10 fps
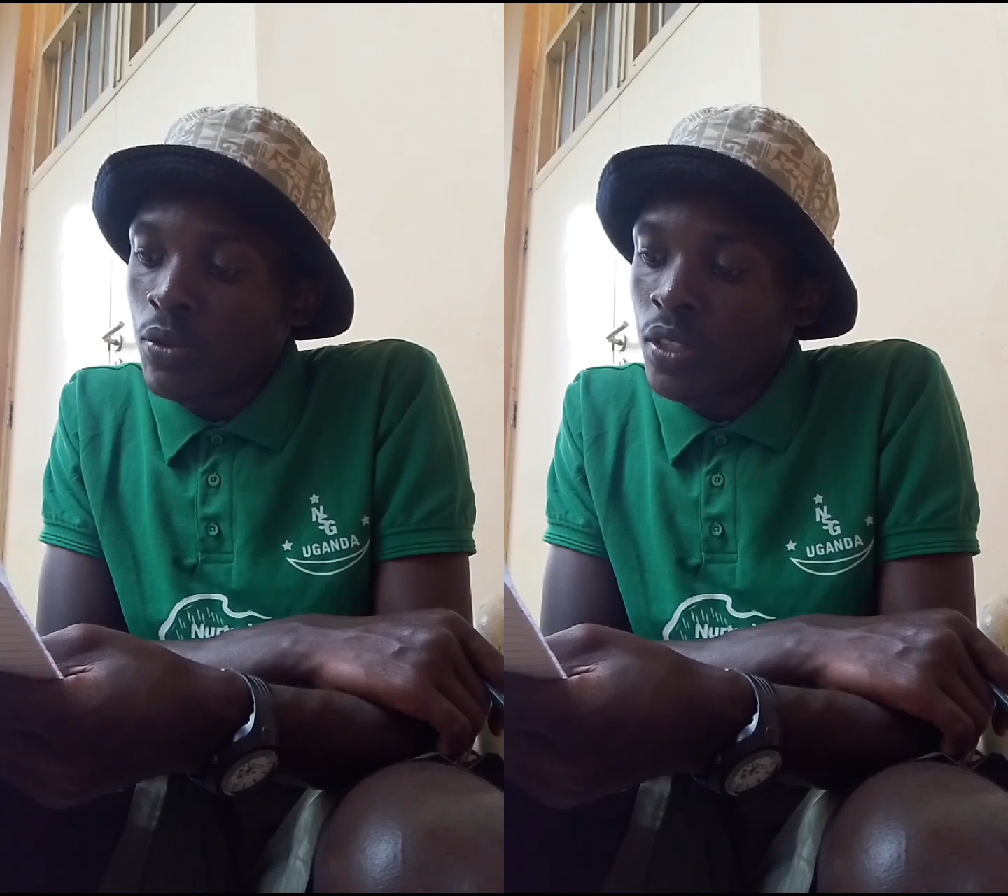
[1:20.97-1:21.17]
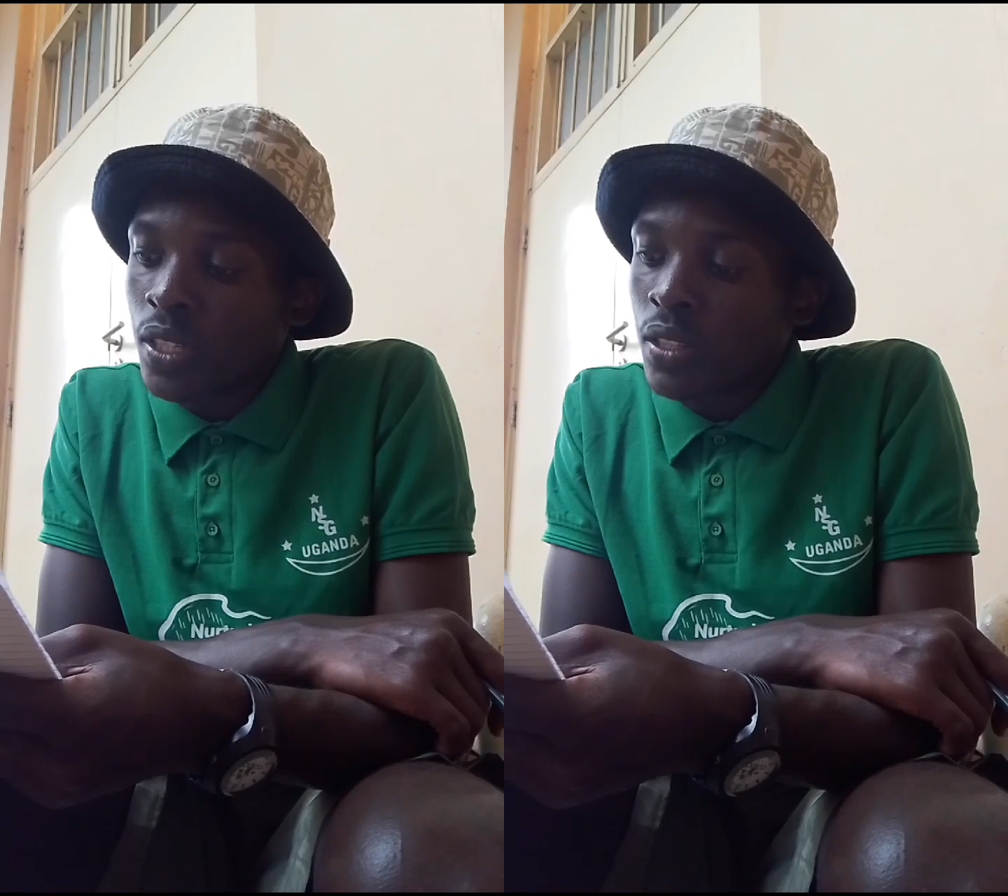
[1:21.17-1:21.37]

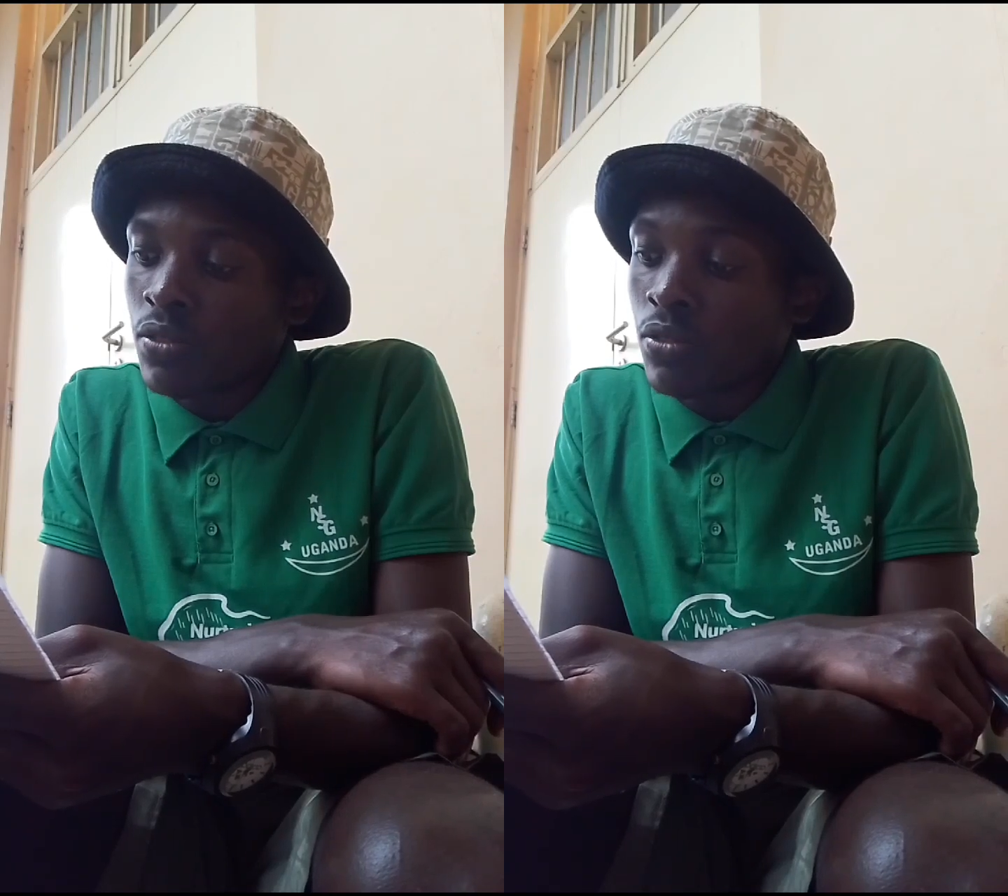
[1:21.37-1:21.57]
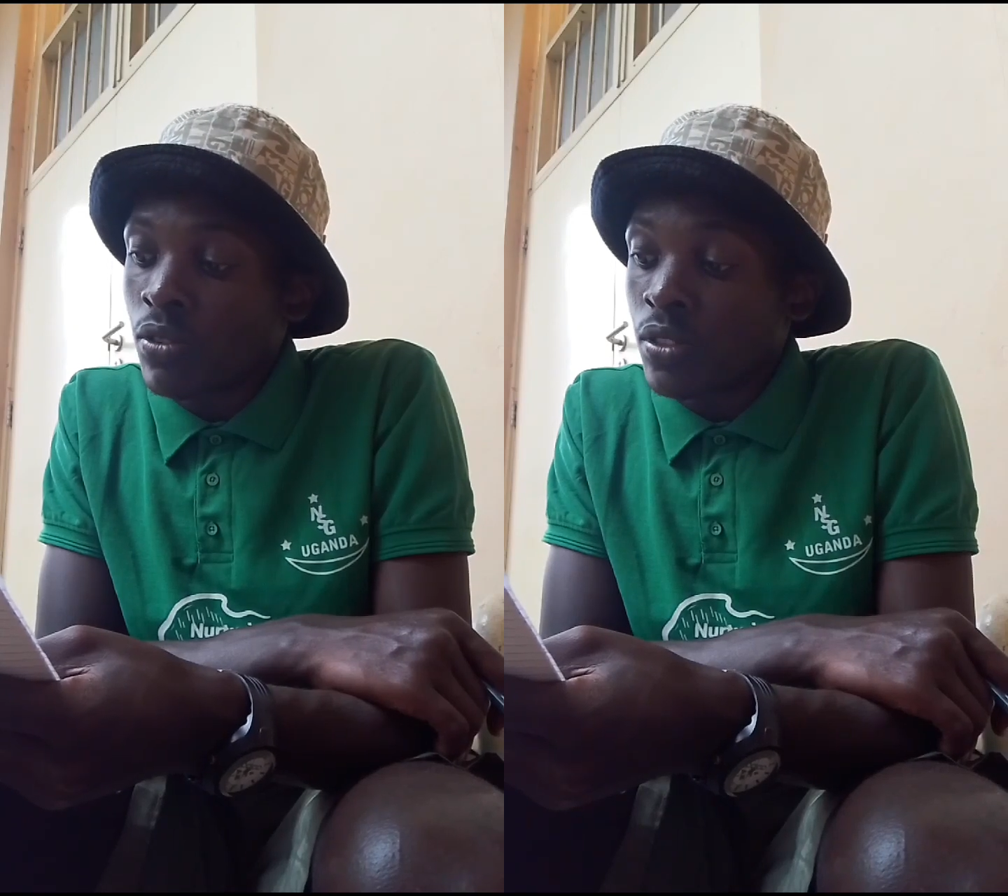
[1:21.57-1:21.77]
put
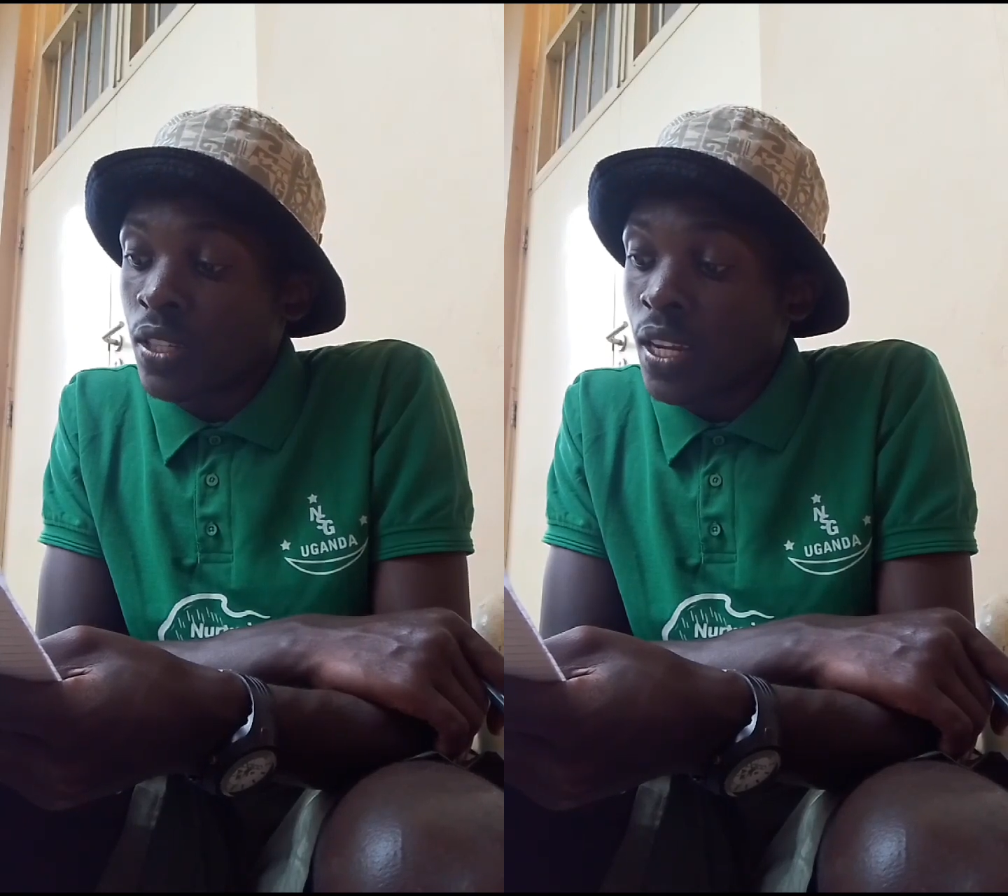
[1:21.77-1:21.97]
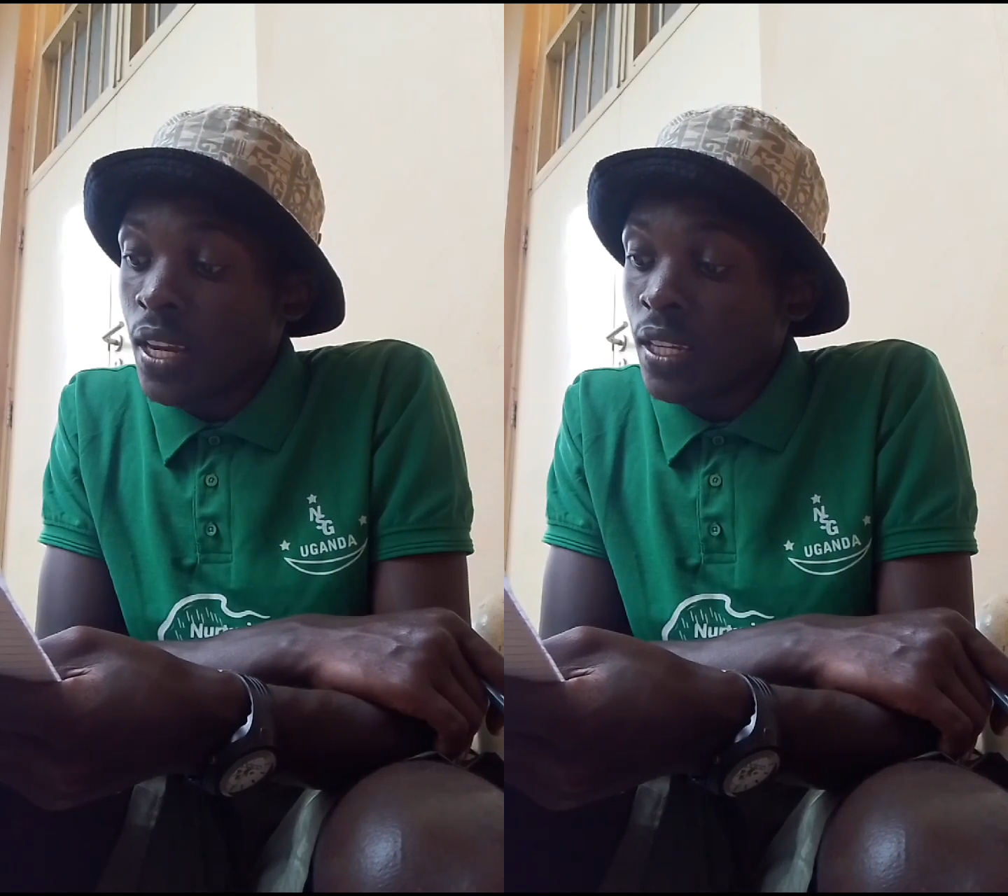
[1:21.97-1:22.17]
into
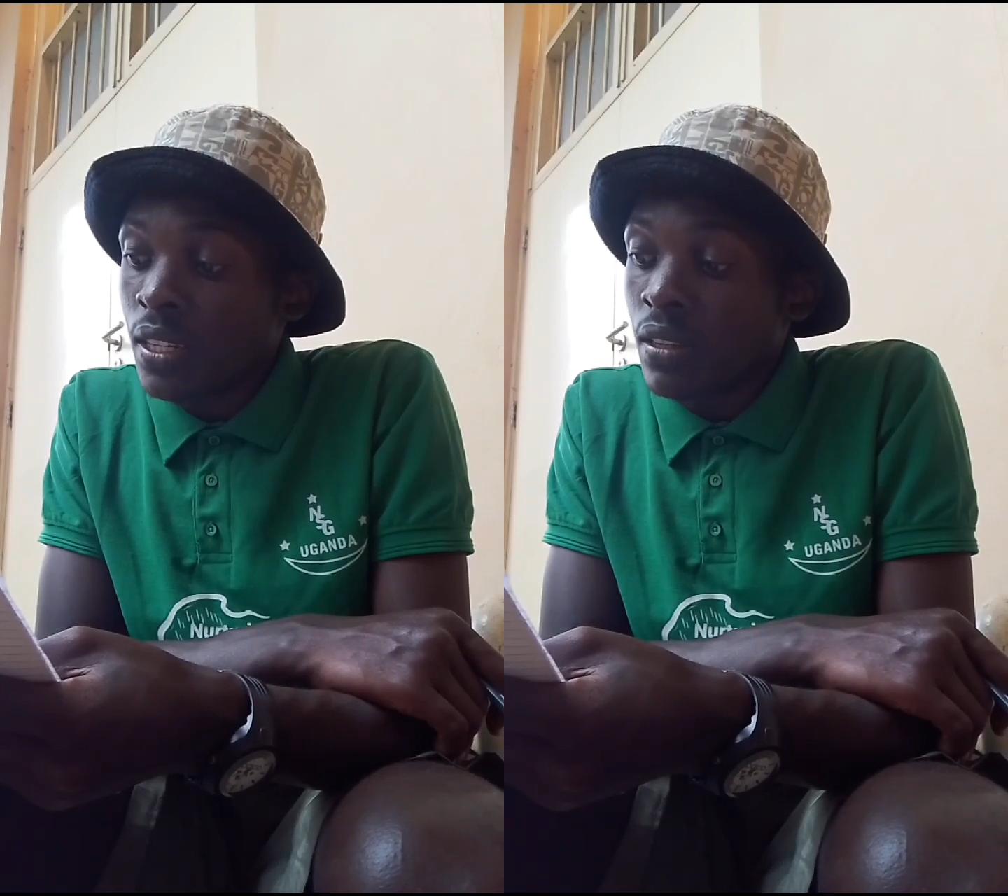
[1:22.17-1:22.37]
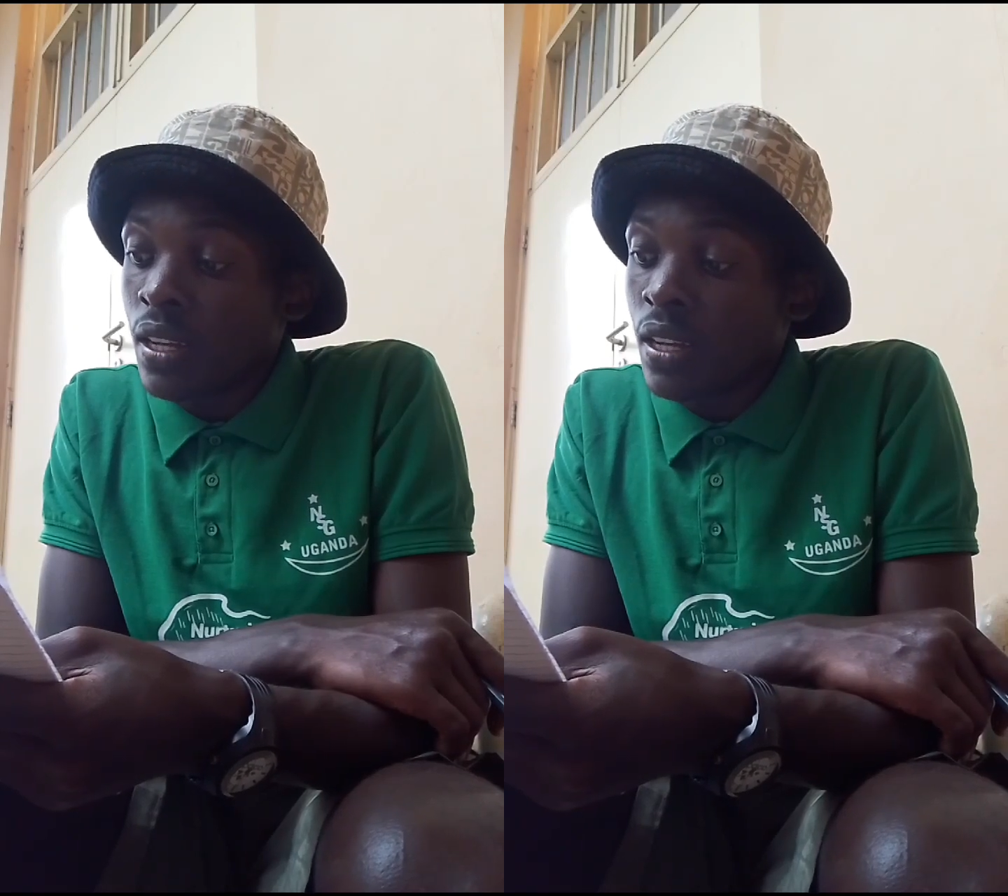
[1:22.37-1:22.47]
consideration